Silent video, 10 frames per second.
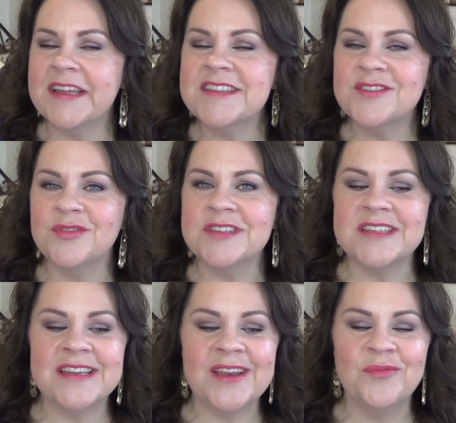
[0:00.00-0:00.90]
It's
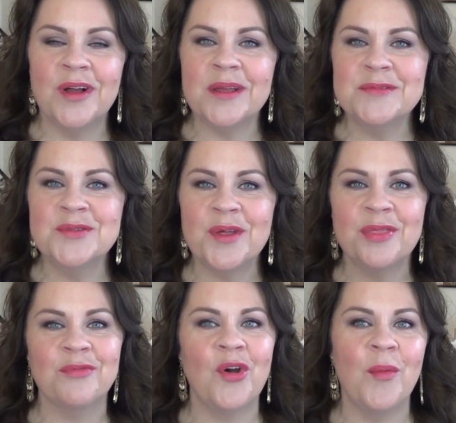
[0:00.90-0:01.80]
Kristin and welcome to a
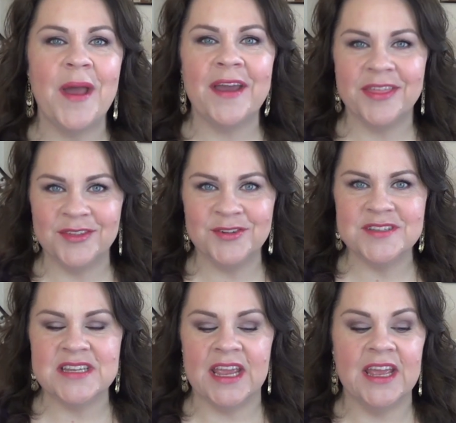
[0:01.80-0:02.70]
Throwback
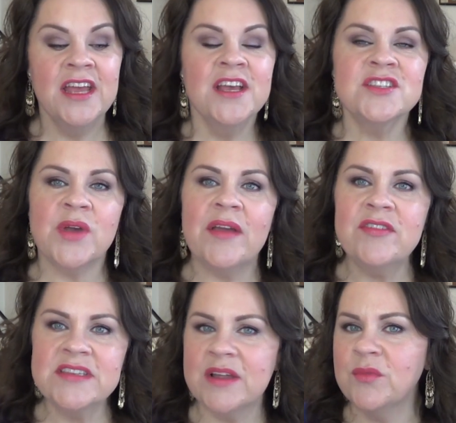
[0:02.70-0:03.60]
Thursday. So I
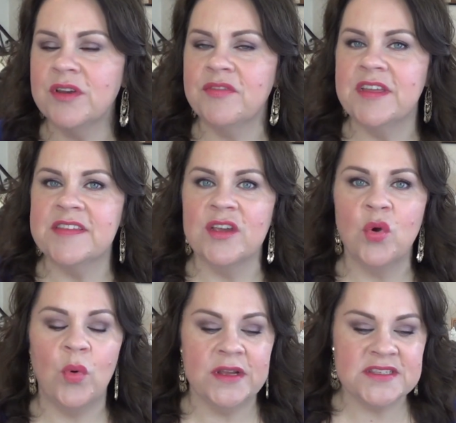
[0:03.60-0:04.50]
haven't done one of these in
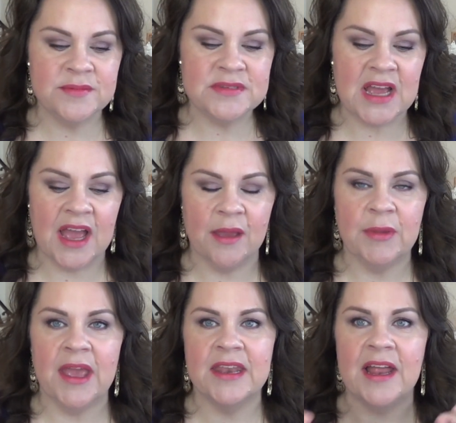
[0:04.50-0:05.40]
quite some
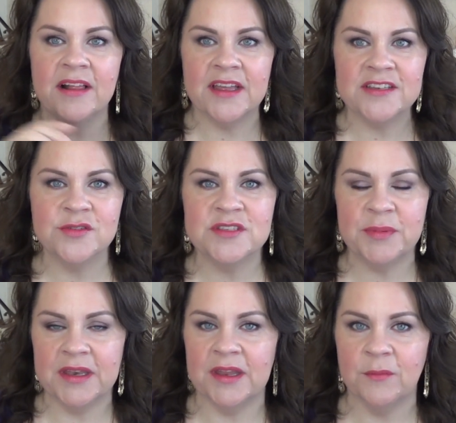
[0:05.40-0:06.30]
time and I'll get to
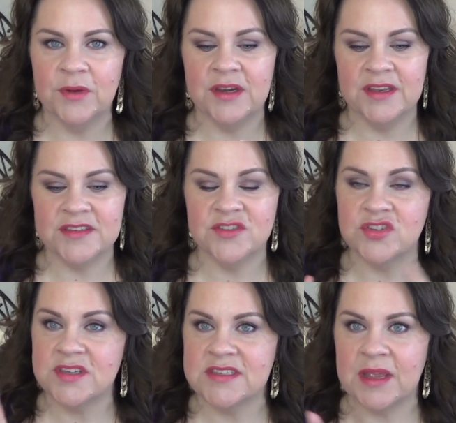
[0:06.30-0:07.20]
explaining what it is in
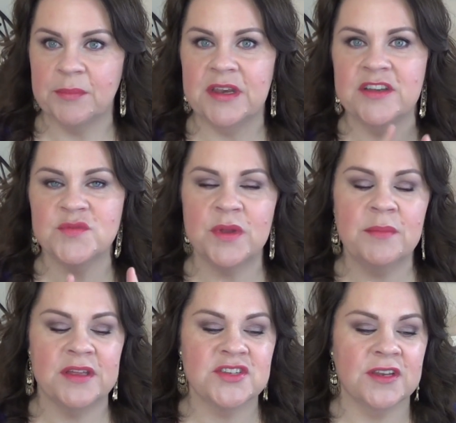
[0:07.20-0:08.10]
just a second, but I just want
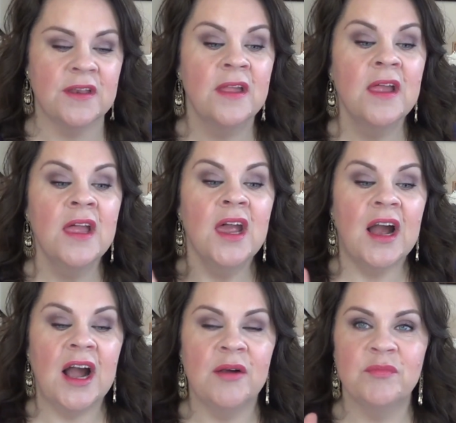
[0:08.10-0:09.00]
to mention
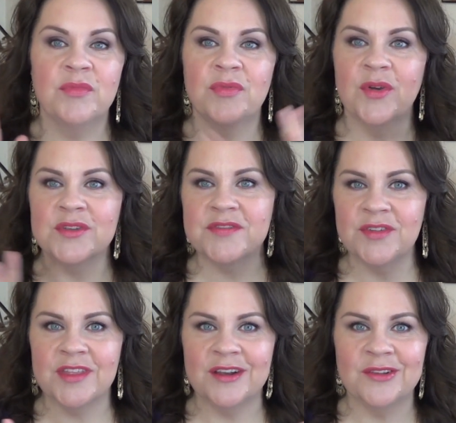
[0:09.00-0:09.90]
um, those of
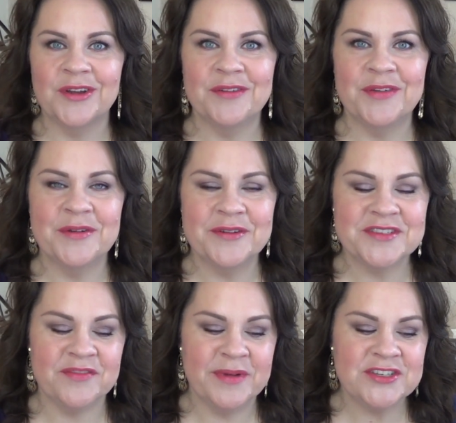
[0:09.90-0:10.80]
you that are loyal
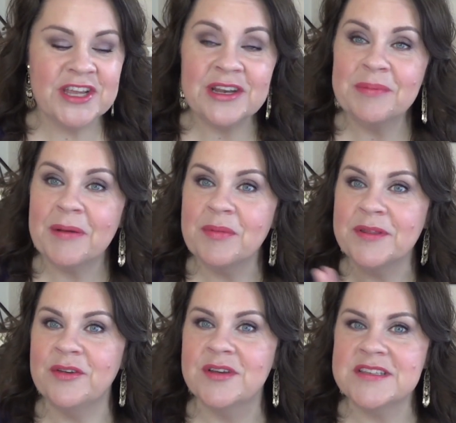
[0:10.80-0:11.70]
viewers of my channel
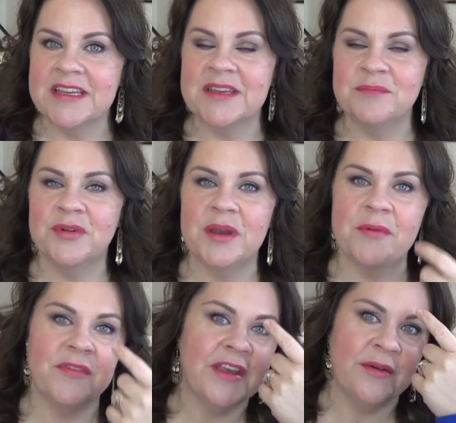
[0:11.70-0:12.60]
probably noticed I didn't put
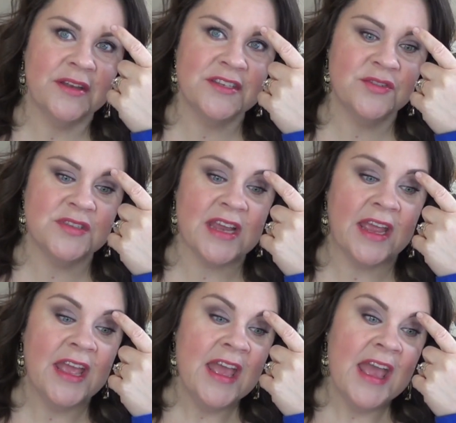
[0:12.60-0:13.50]
up a video on
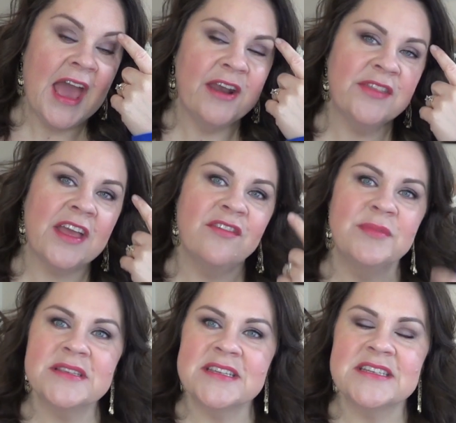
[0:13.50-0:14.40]
Tuesday. I don't think I've
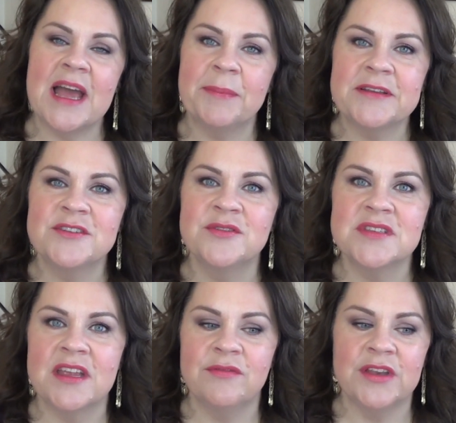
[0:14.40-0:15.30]
missed a Topic
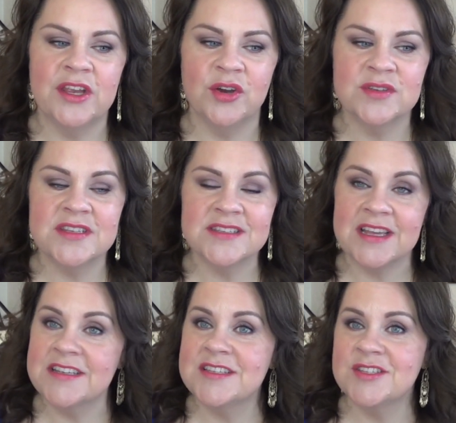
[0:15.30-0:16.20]
Tuesday video since
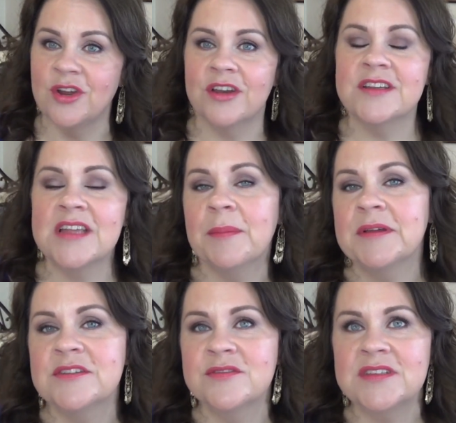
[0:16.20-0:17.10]
I started
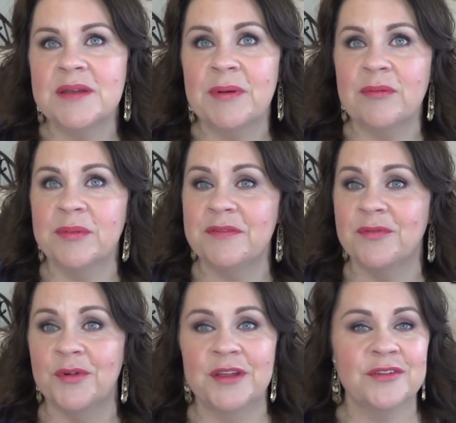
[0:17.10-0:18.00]
Topic Tuesday, probably
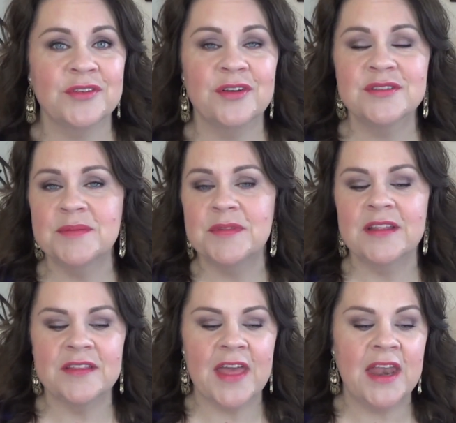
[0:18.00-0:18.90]
four years ago, something
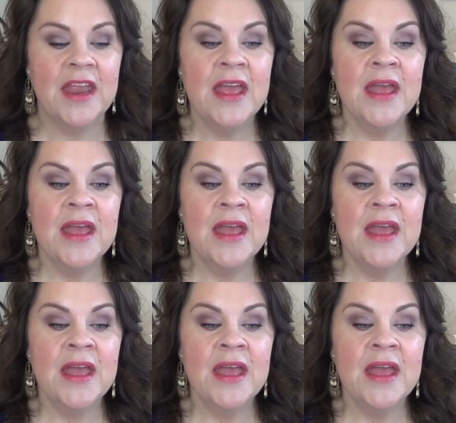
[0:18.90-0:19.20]
like that.